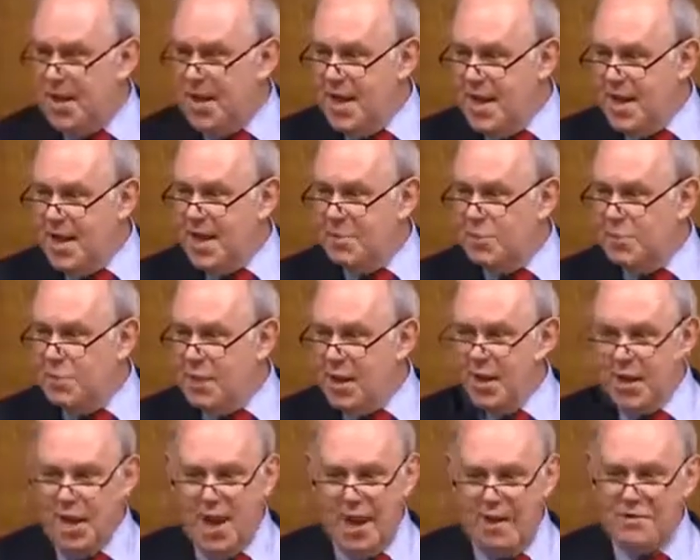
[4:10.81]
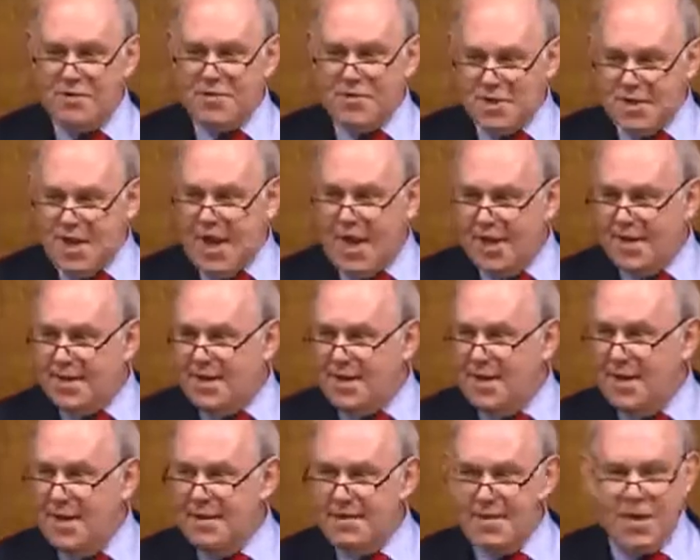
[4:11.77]
He will have said
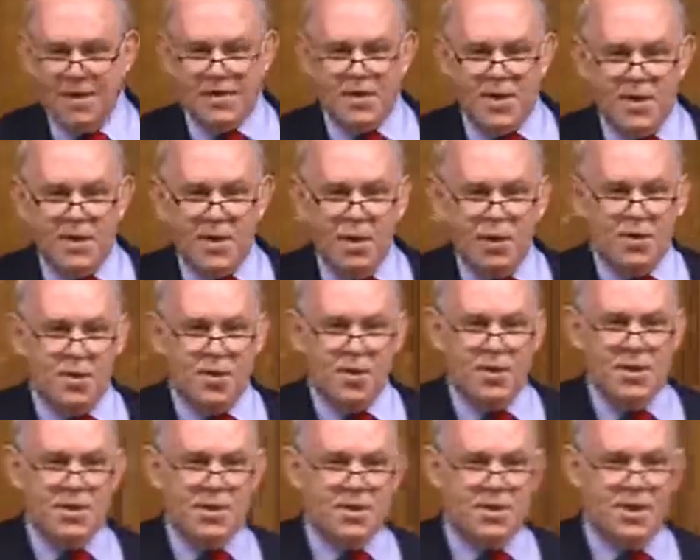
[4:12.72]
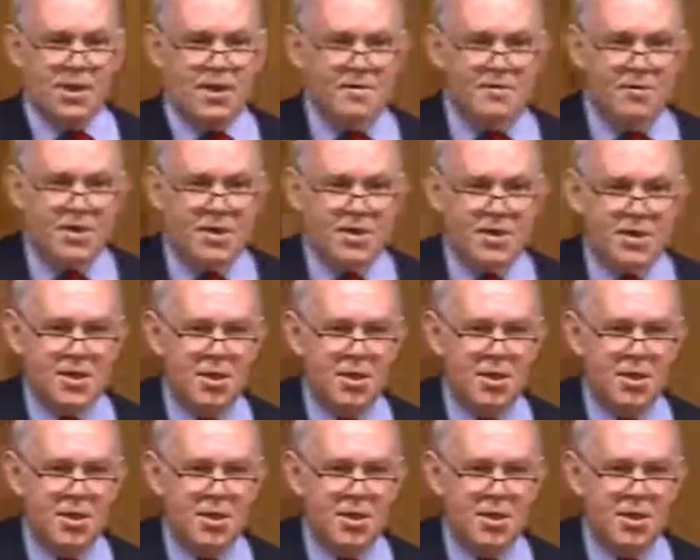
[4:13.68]
that they're not going to deliver it.